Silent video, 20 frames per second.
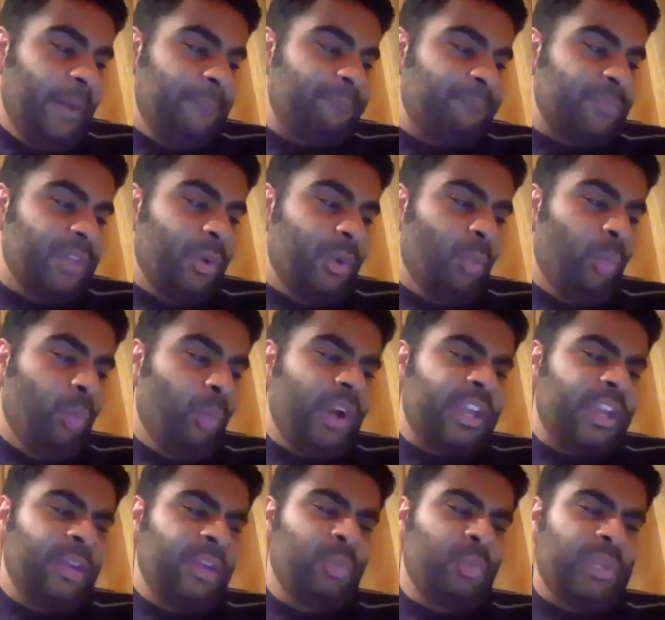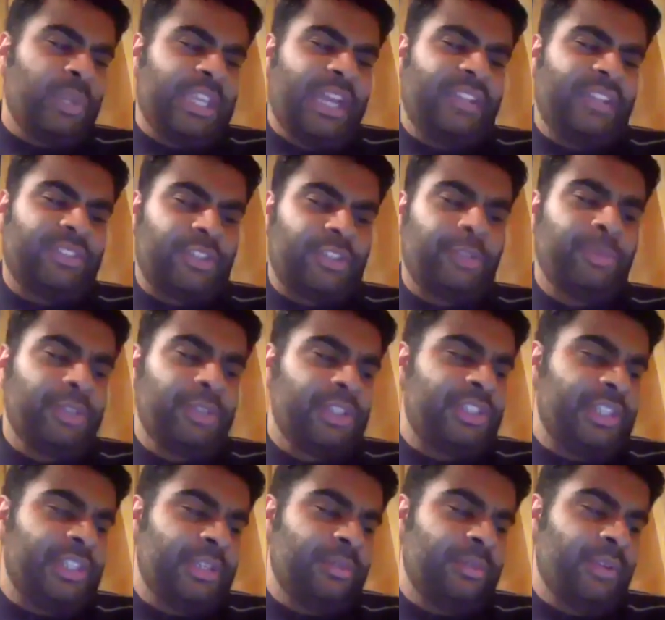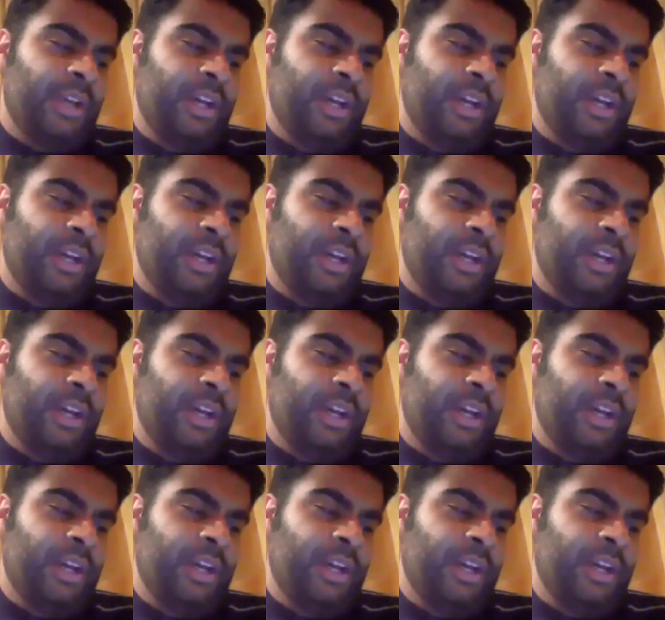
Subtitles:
What can we as a community